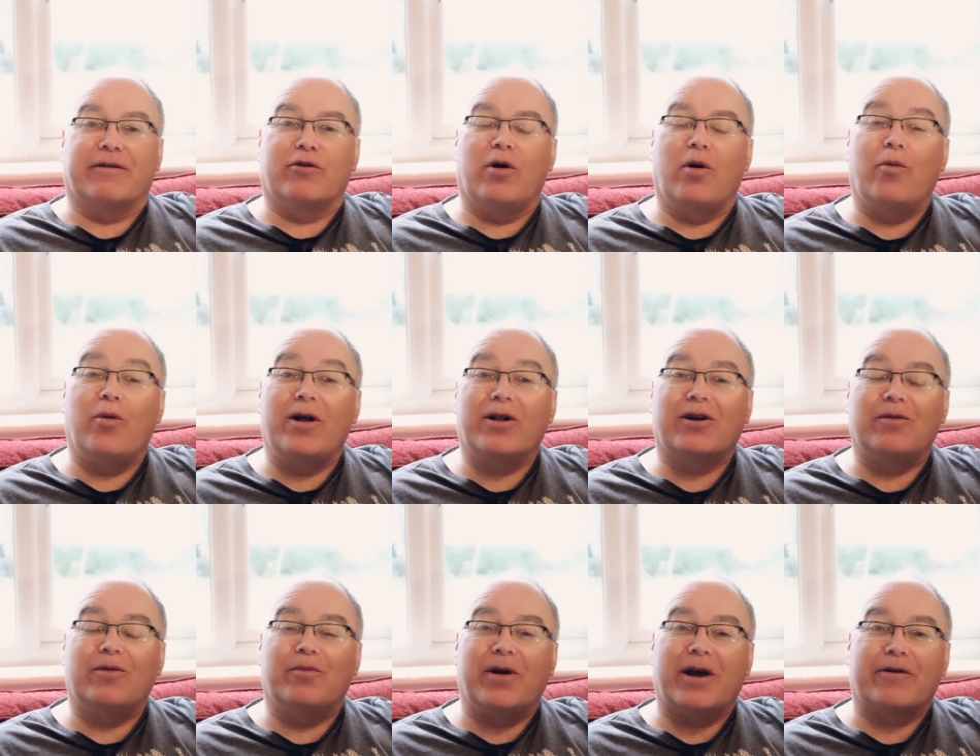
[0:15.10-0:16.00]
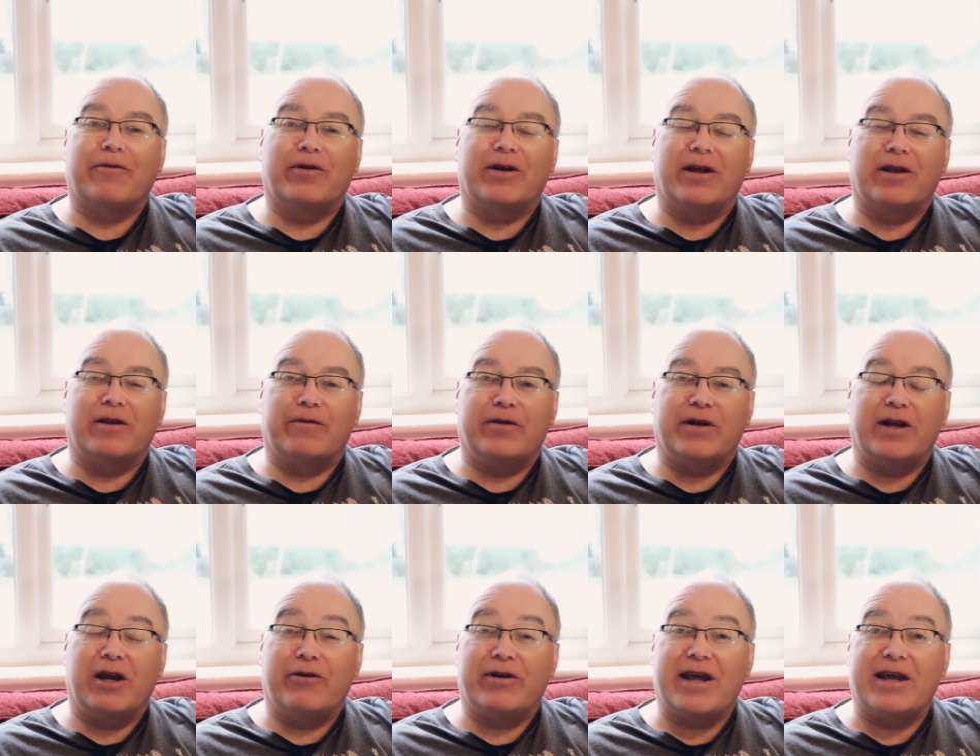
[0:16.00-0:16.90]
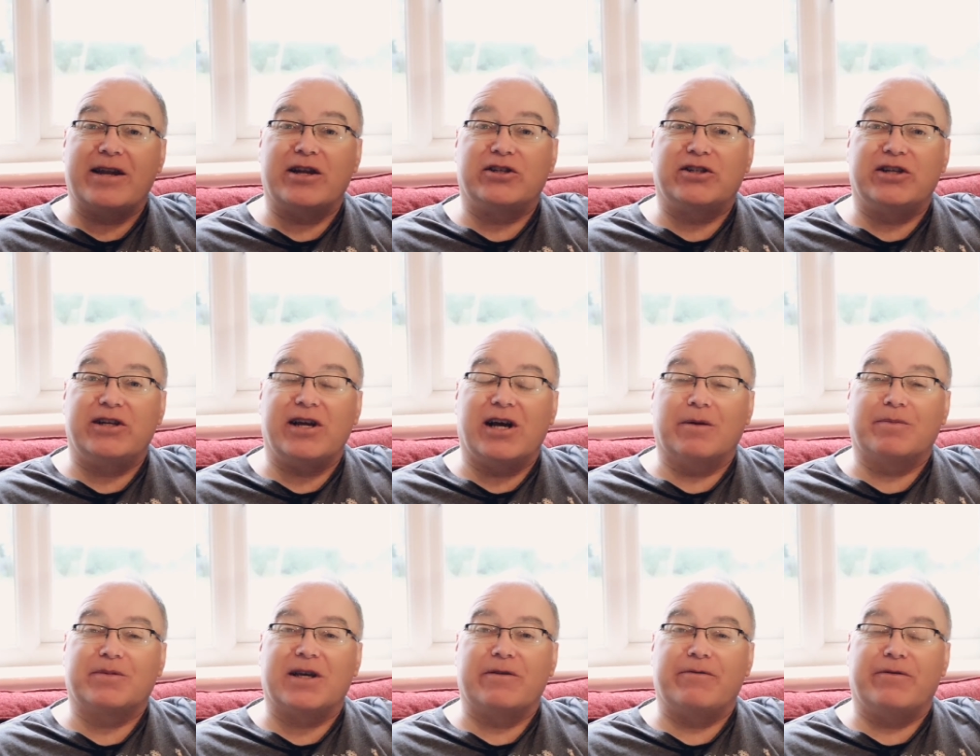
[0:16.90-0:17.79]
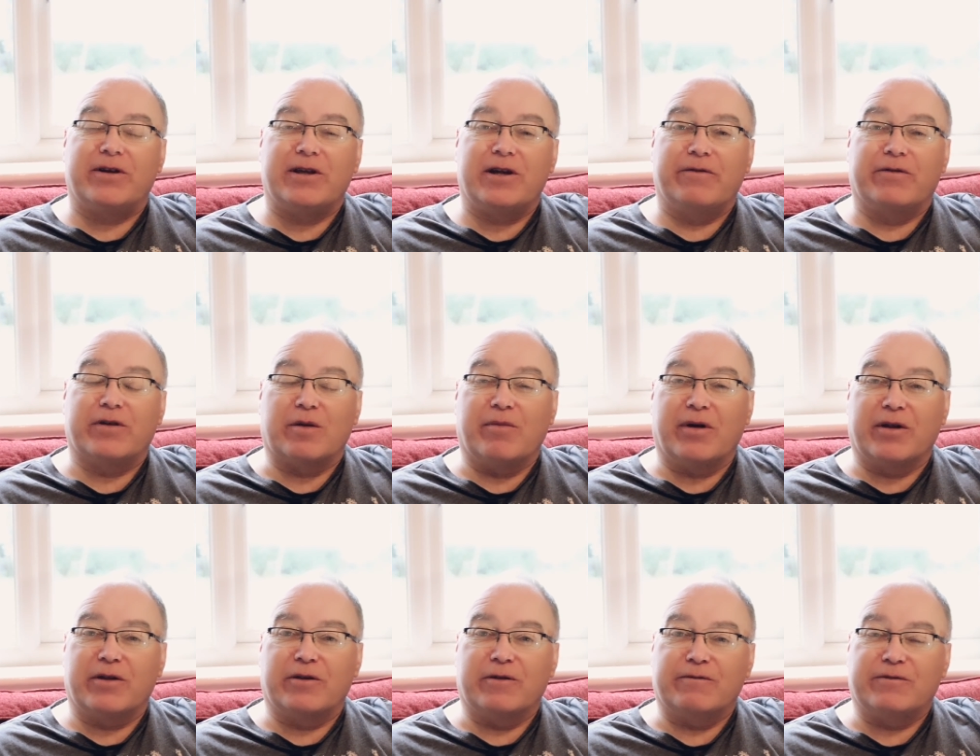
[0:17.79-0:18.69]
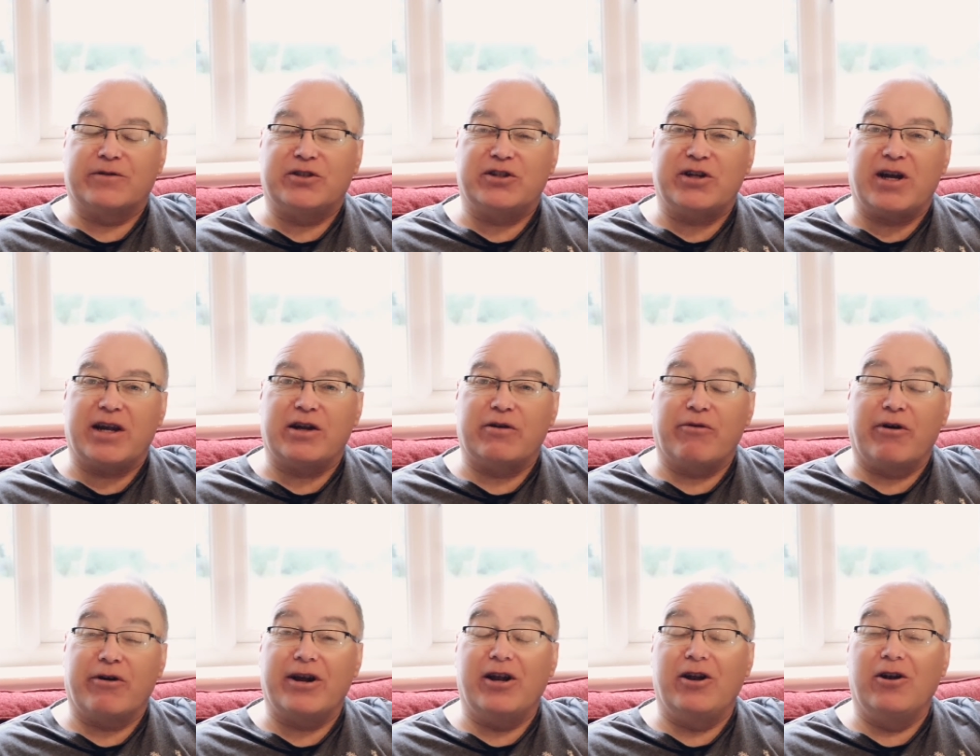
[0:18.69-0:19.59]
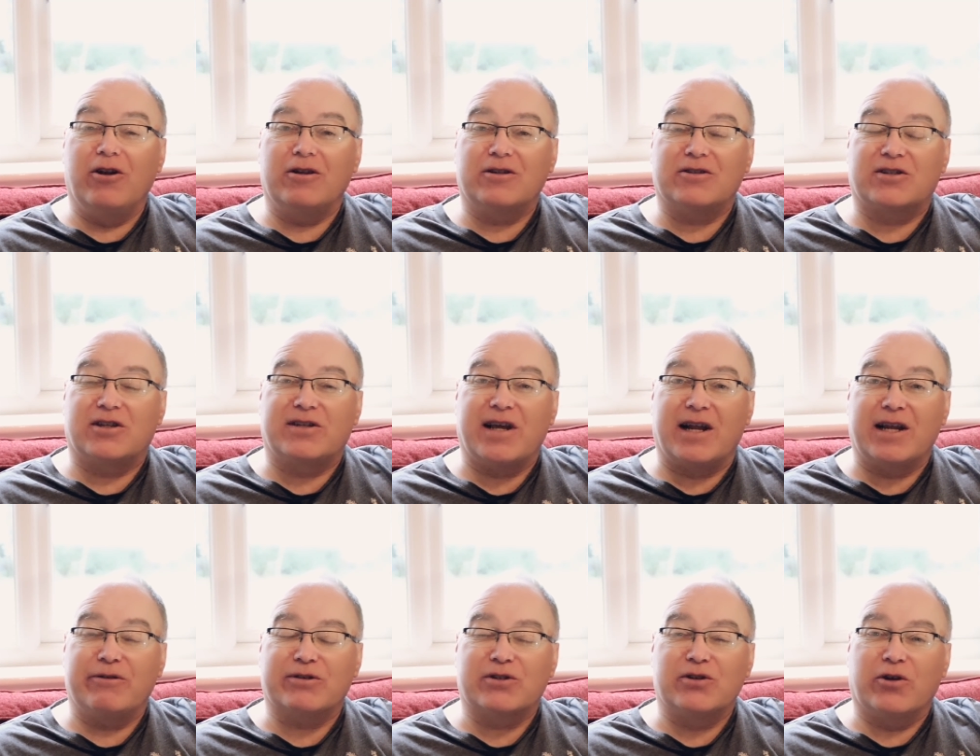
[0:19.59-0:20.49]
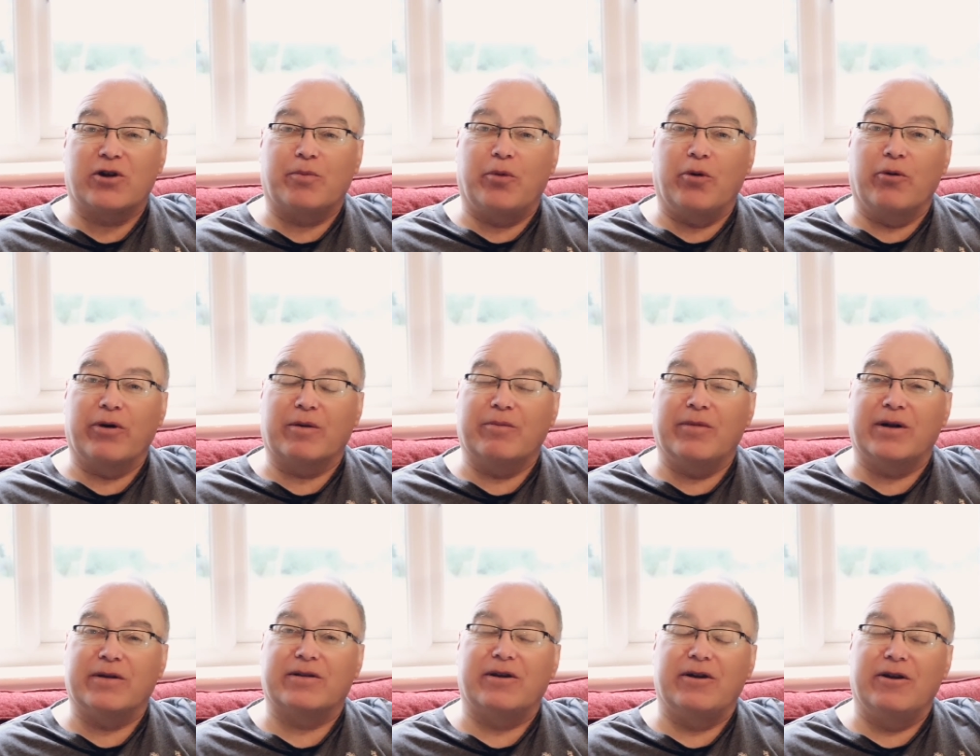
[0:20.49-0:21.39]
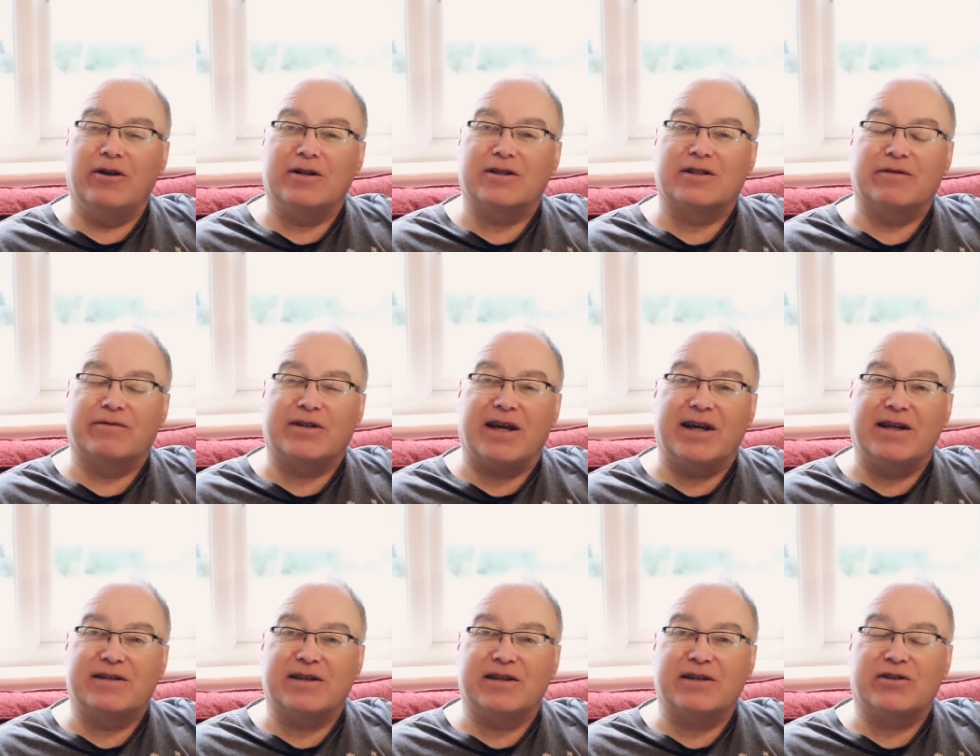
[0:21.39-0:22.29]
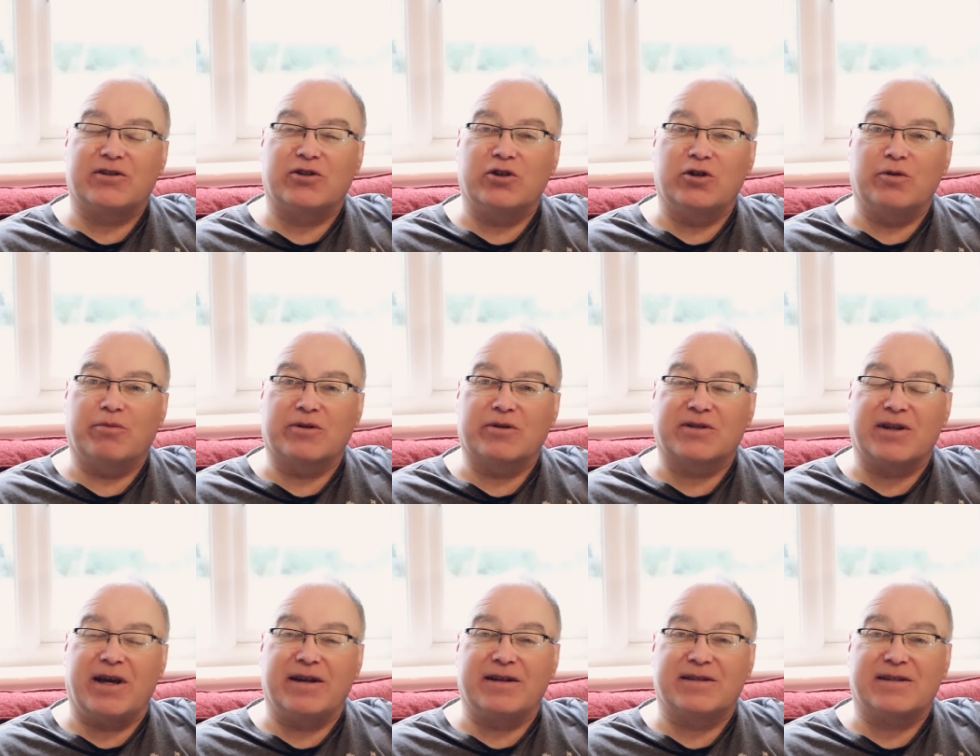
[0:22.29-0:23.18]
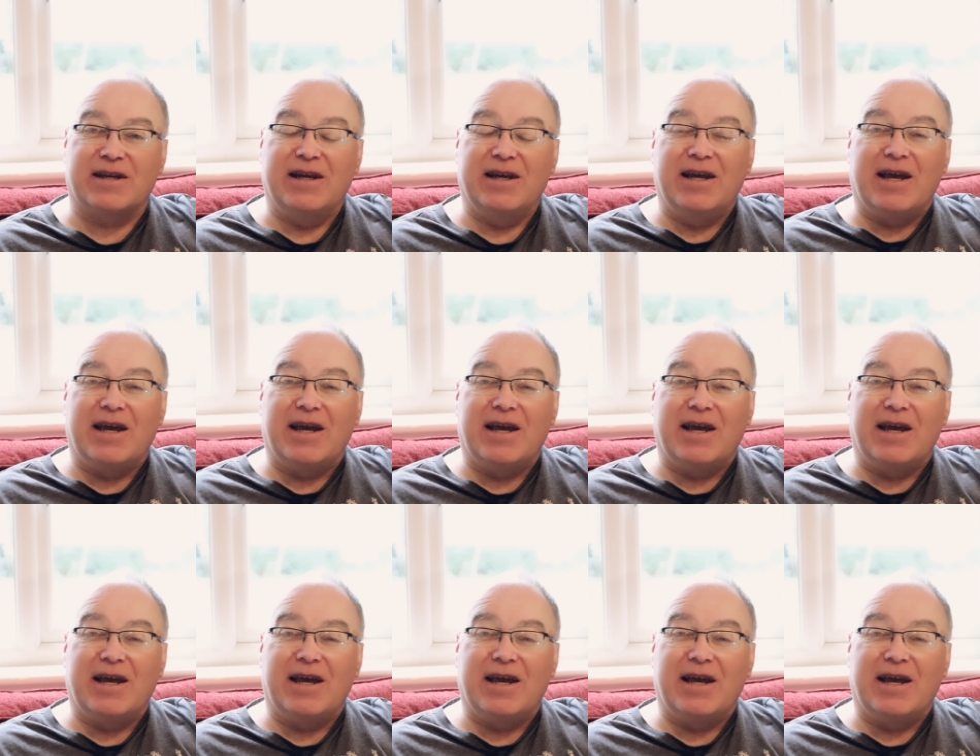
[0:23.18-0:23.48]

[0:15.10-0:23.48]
everyone, welcome back for another video, an energy update video for the month of January. Lots to tell you, it's not a boring month, lots of data to present